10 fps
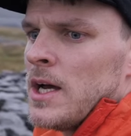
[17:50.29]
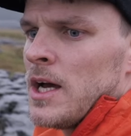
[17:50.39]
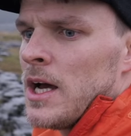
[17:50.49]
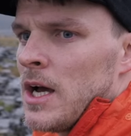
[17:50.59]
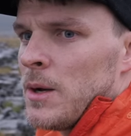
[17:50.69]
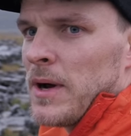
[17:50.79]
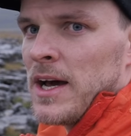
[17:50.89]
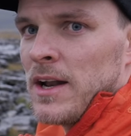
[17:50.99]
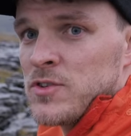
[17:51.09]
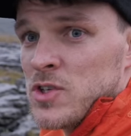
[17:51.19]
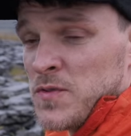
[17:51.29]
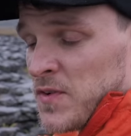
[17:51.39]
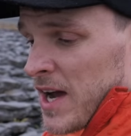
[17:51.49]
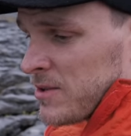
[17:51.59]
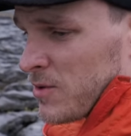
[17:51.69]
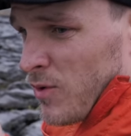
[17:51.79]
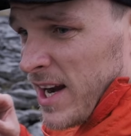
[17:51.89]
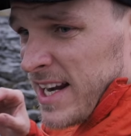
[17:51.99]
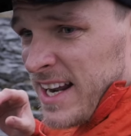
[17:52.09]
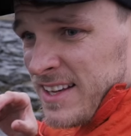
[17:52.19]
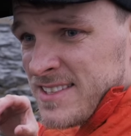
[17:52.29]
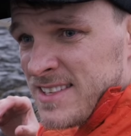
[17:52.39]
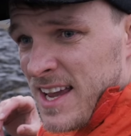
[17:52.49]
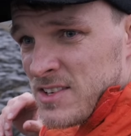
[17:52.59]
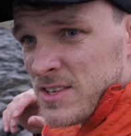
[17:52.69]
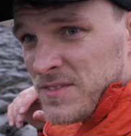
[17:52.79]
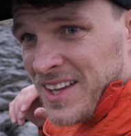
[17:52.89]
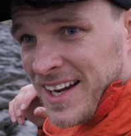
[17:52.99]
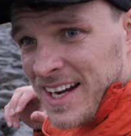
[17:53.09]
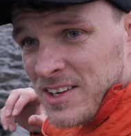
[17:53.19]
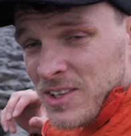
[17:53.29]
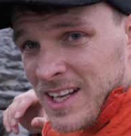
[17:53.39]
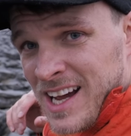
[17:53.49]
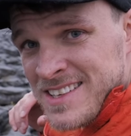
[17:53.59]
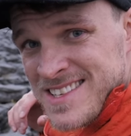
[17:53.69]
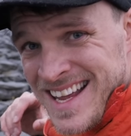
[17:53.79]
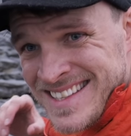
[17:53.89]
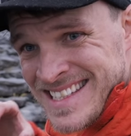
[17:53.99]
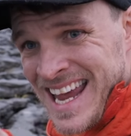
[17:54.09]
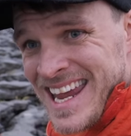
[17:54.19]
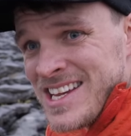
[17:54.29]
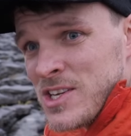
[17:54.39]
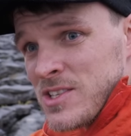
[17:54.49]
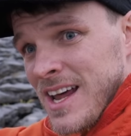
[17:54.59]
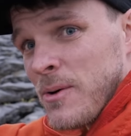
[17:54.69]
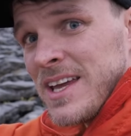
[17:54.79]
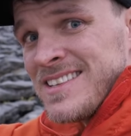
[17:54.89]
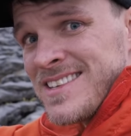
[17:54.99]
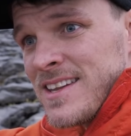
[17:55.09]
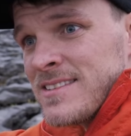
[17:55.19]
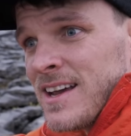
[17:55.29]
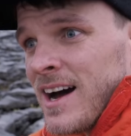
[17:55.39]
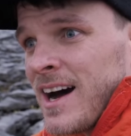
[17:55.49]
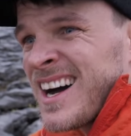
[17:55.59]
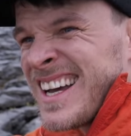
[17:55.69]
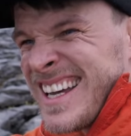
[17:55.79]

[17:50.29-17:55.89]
And I've just found a really nice section of diagonal lines that have taken us out into the scar,